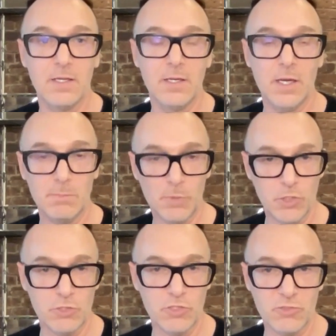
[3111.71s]
a
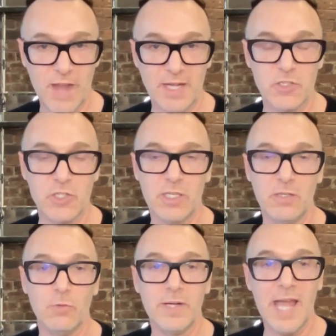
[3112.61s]
merger strategy
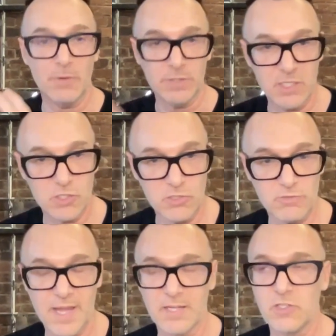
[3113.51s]
or an acquisition
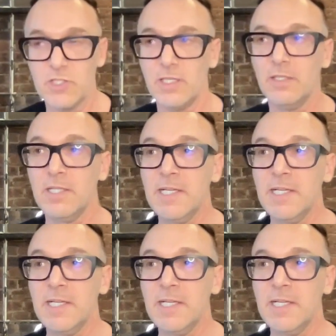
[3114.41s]
strategy,